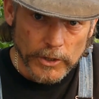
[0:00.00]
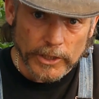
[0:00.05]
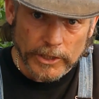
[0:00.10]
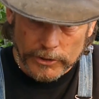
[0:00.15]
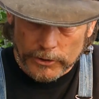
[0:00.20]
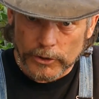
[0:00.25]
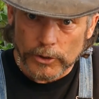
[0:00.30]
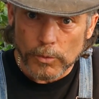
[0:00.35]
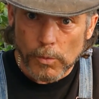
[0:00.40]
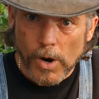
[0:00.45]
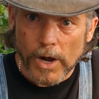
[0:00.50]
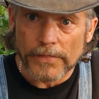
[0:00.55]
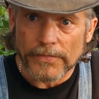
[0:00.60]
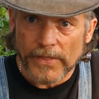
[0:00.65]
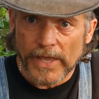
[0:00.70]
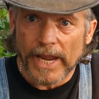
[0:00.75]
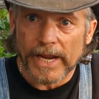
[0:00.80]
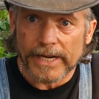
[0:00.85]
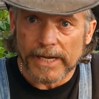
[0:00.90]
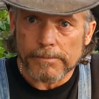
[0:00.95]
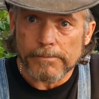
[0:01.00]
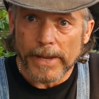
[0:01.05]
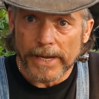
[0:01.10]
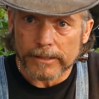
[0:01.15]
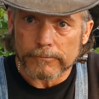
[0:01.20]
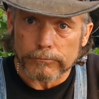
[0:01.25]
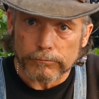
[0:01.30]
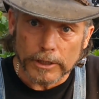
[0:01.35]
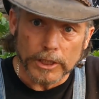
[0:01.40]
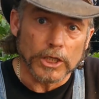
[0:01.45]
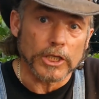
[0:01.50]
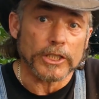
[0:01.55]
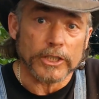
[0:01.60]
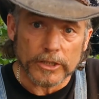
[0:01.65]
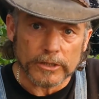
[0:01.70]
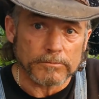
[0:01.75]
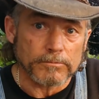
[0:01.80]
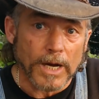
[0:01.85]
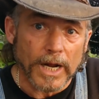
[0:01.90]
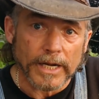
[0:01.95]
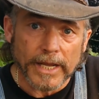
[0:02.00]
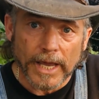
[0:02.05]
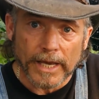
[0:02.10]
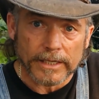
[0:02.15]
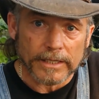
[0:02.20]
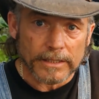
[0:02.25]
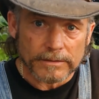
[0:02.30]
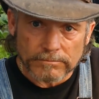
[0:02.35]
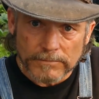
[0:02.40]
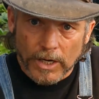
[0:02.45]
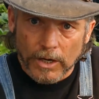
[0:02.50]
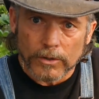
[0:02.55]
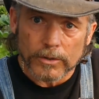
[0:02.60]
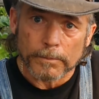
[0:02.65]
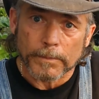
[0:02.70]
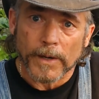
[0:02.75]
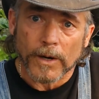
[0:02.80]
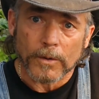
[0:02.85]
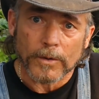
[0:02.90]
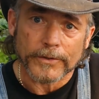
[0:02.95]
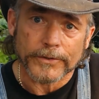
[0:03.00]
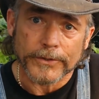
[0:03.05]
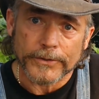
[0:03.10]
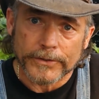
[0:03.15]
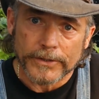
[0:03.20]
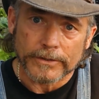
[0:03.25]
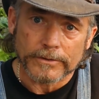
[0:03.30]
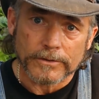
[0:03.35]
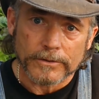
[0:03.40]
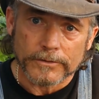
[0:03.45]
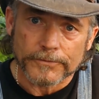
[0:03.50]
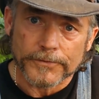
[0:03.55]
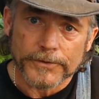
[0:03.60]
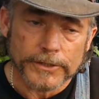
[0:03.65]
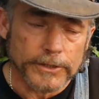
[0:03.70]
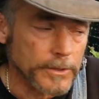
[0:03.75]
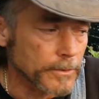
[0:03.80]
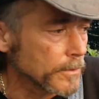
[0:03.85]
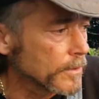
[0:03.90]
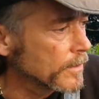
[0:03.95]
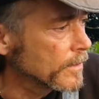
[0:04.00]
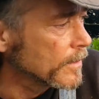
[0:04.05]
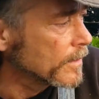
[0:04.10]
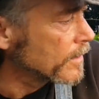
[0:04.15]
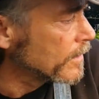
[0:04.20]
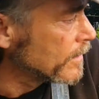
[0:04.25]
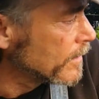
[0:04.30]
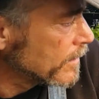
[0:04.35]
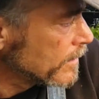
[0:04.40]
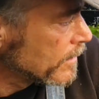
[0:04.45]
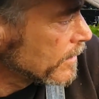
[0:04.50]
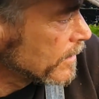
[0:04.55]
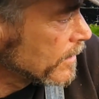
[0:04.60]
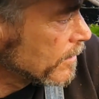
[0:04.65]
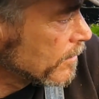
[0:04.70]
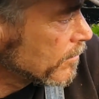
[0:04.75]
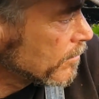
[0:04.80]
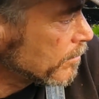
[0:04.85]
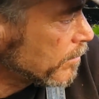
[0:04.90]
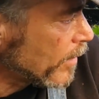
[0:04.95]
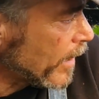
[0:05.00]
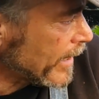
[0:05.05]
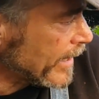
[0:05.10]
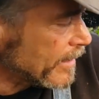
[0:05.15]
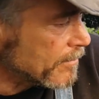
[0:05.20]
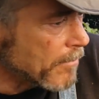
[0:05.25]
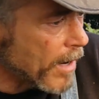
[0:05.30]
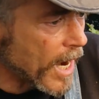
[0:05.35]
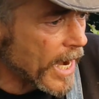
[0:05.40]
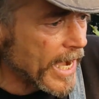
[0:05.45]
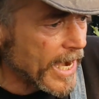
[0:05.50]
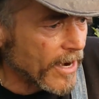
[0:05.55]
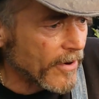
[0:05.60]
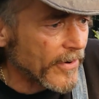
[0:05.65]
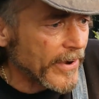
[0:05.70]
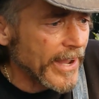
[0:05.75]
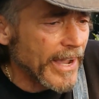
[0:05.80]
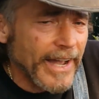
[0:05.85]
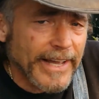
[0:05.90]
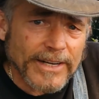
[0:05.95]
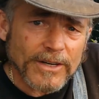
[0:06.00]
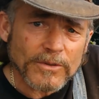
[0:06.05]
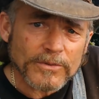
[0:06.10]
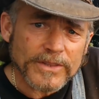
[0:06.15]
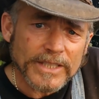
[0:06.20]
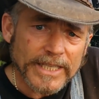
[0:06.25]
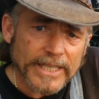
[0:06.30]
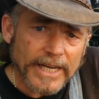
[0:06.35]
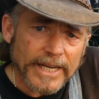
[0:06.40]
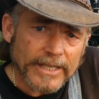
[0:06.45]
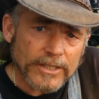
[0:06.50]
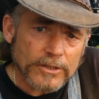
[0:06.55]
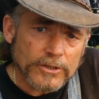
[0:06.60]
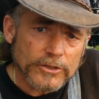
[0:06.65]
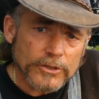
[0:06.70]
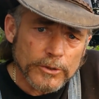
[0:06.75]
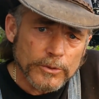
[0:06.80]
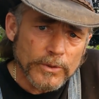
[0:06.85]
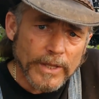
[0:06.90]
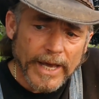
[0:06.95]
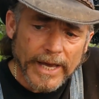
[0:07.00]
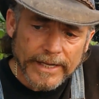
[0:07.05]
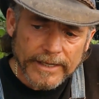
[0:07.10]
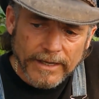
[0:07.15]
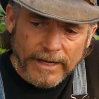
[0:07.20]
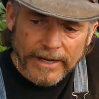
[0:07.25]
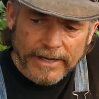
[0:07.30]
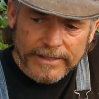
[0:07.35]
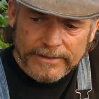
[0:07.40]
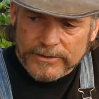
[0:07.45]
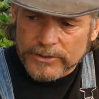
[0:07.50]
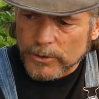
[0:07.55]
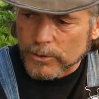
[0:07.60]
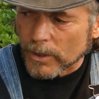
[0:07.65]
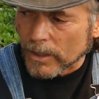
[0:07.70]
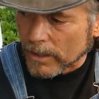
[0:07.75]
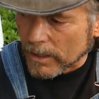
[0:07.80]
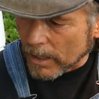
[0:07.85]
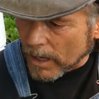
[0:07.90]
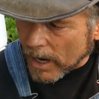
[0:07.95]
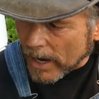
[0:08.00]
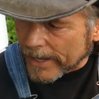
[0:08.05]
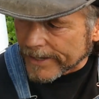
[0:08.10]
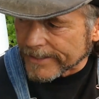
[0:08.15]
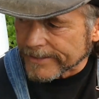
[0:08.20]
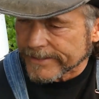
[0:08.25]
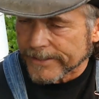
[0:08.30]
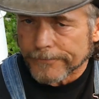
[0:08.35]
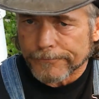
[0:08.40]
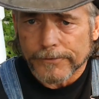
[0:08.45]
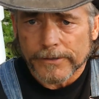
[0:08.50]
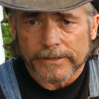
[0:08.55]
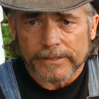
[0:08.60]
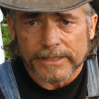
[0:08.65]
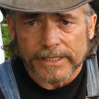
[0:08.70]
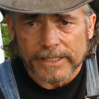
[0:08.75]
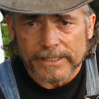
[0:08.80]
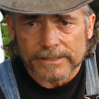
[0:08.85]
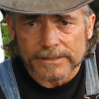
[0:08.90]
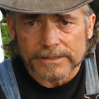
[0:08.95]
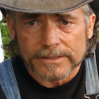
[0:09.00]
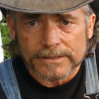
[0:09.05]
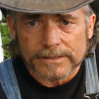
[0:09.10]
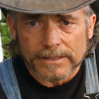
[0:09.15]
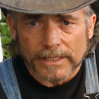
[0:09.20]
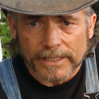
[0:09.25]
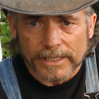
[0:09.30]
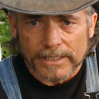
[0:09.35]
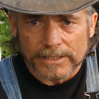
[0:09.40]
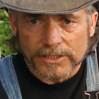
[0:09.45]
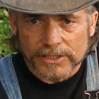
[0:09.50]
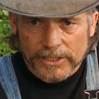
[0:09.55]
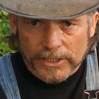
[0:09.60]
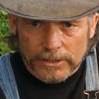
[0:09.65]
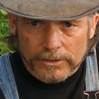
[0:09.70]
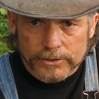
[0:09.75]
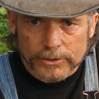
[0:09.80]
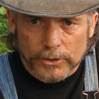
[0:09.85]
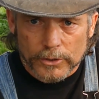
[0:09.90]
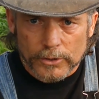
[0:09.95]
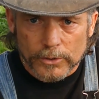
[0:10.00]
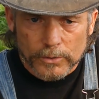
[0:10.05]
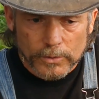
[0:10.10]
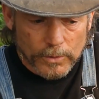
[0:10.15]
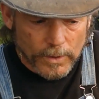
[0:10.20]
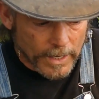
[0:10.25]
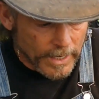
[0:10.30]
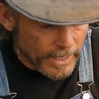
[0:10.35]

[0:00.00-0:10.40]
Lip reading: can do one thing and make really good money at it, all the power to you. Good for you. But in my area, I don't think I could do that. I do a lot of different things. Like, I still do